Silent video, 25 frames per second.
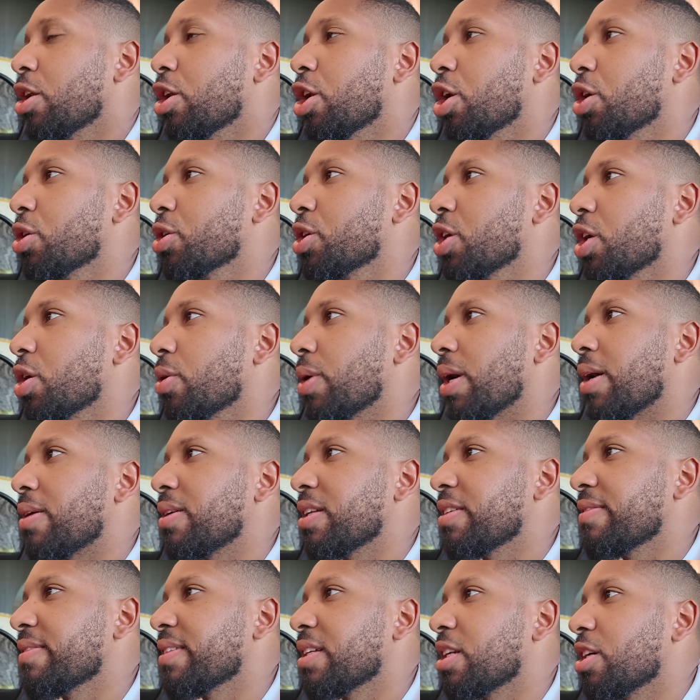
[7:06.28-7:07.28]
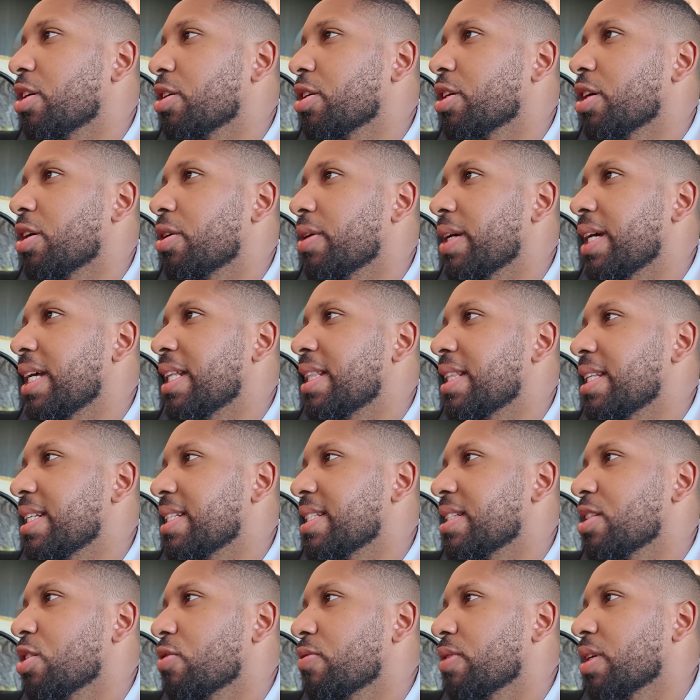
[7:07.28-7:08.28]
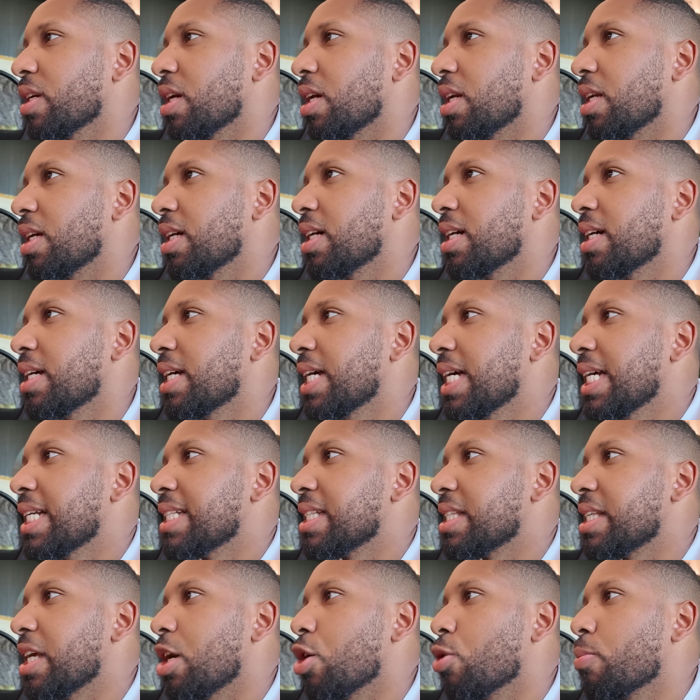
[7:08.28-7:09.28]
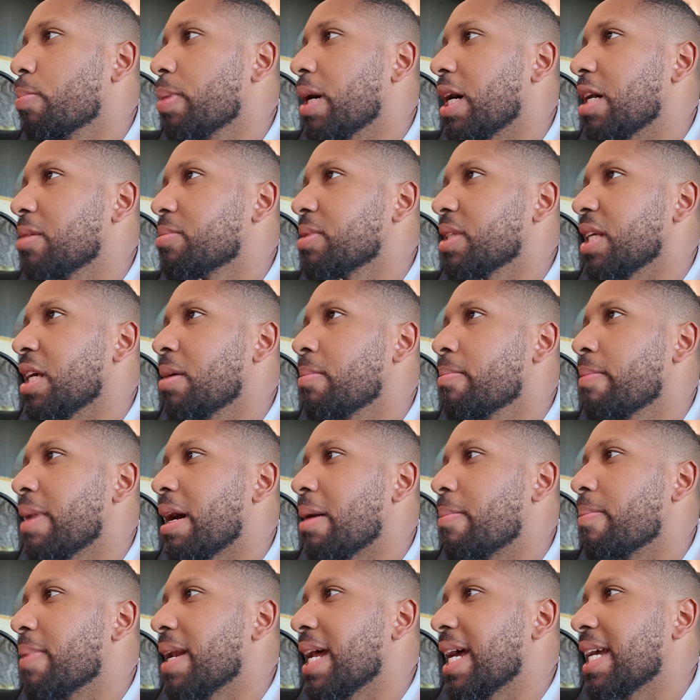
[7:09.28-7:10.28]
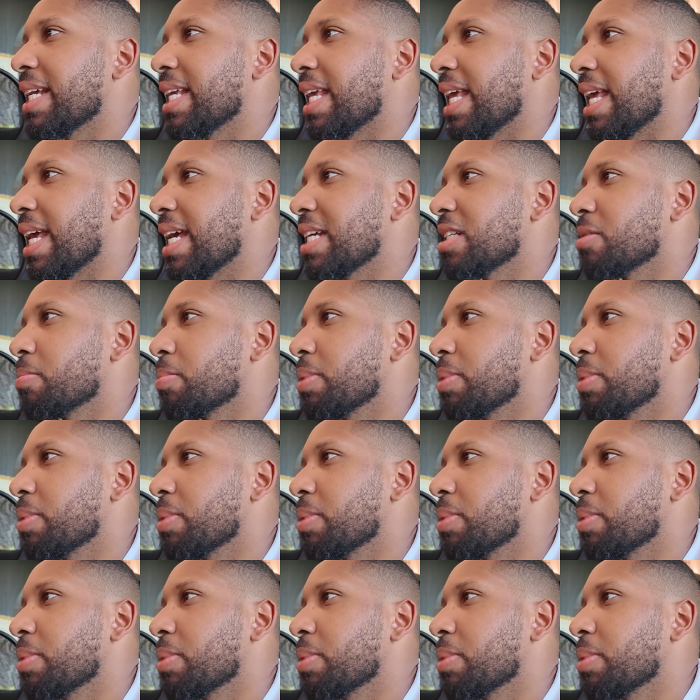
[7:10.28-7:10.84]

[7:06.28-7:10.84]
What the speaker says: Logo, I'll leave the logo in this silver color. Tailpipes in matte black, yes